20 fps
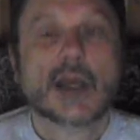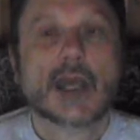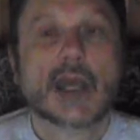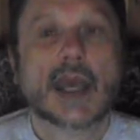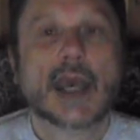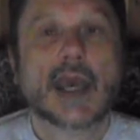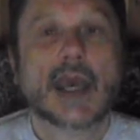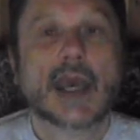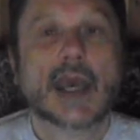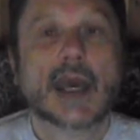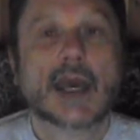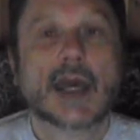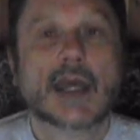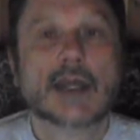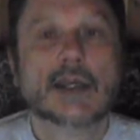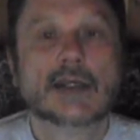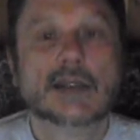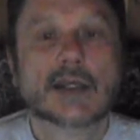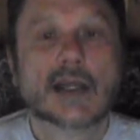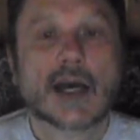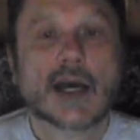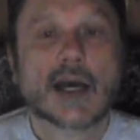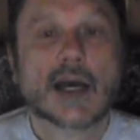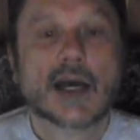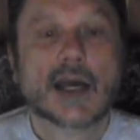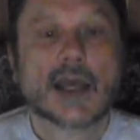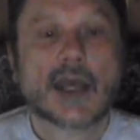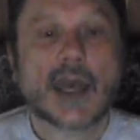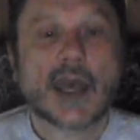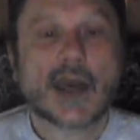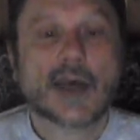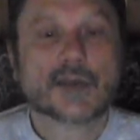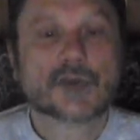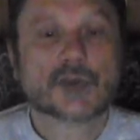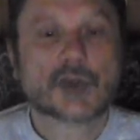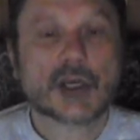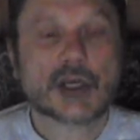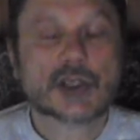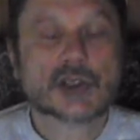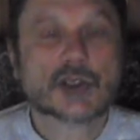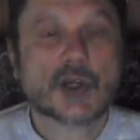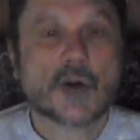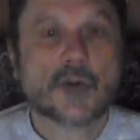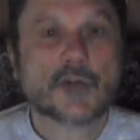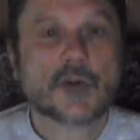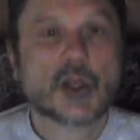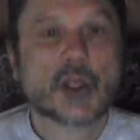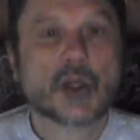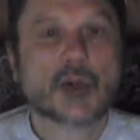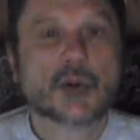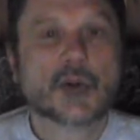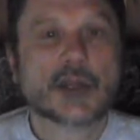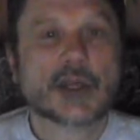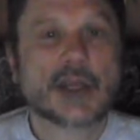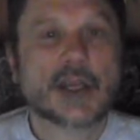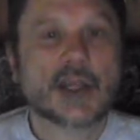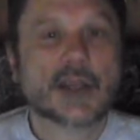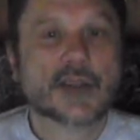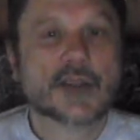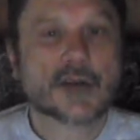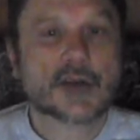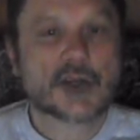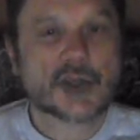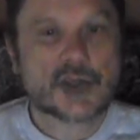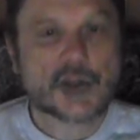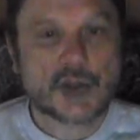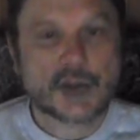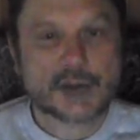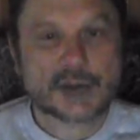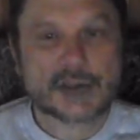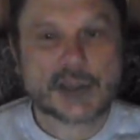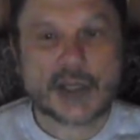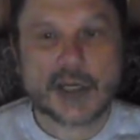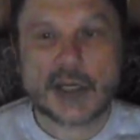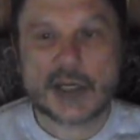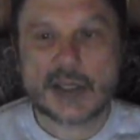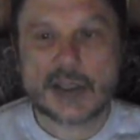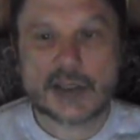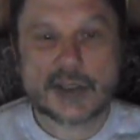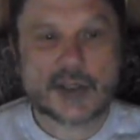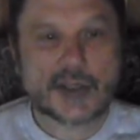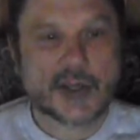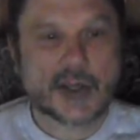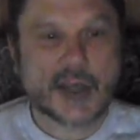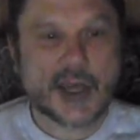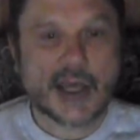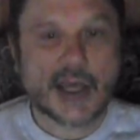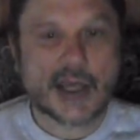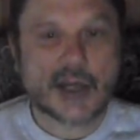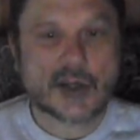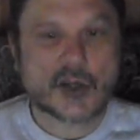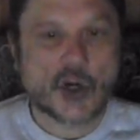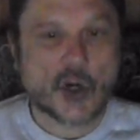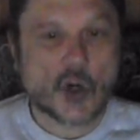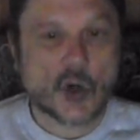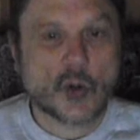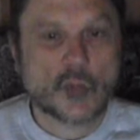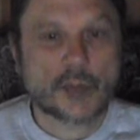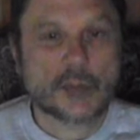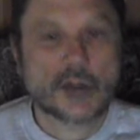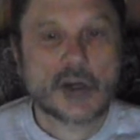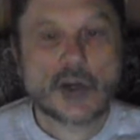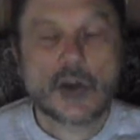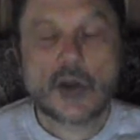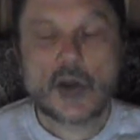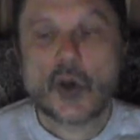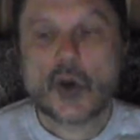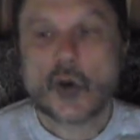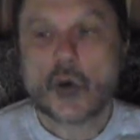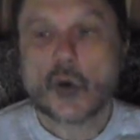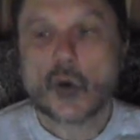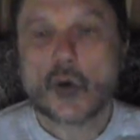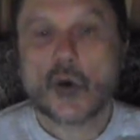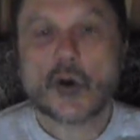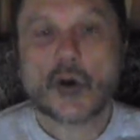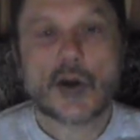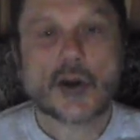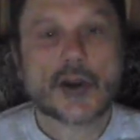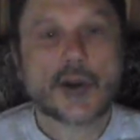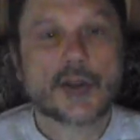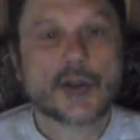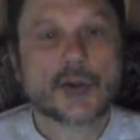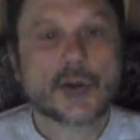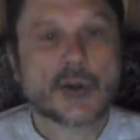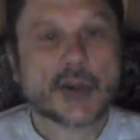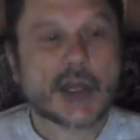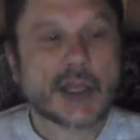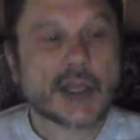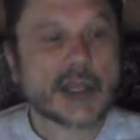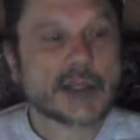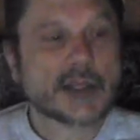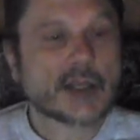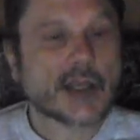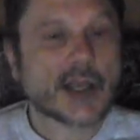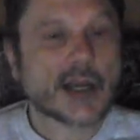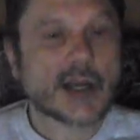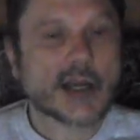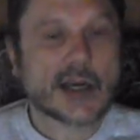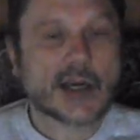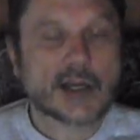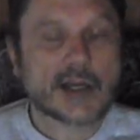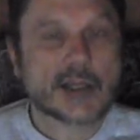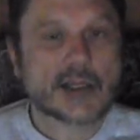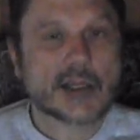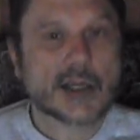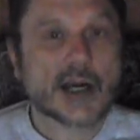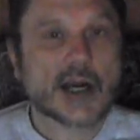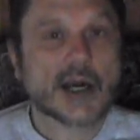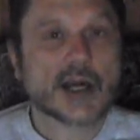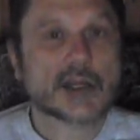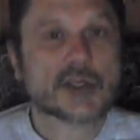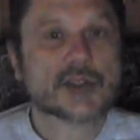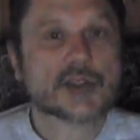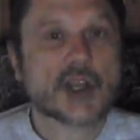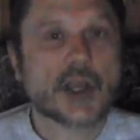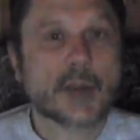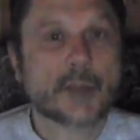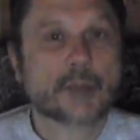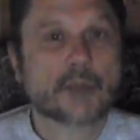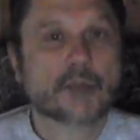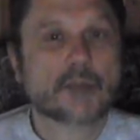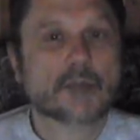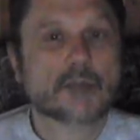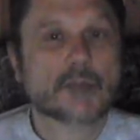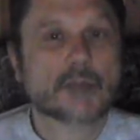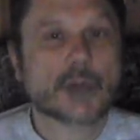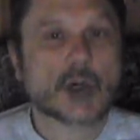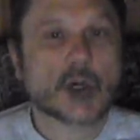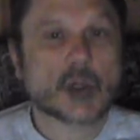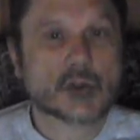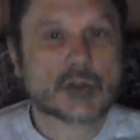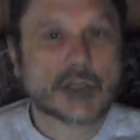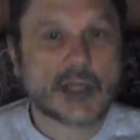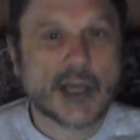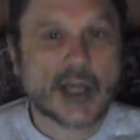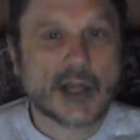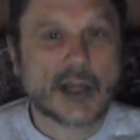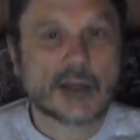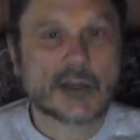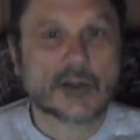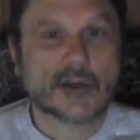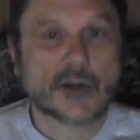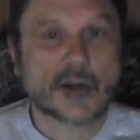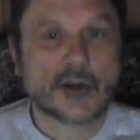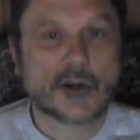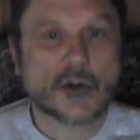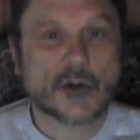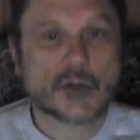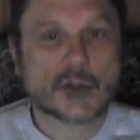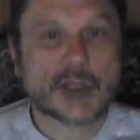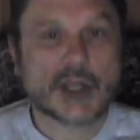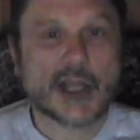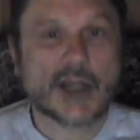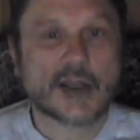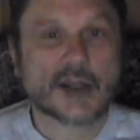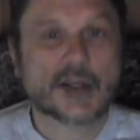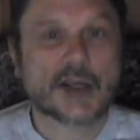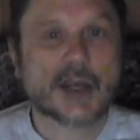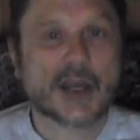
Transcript: and after it's over, you can either choose to get home, or you can get a cheap motel or hotel in the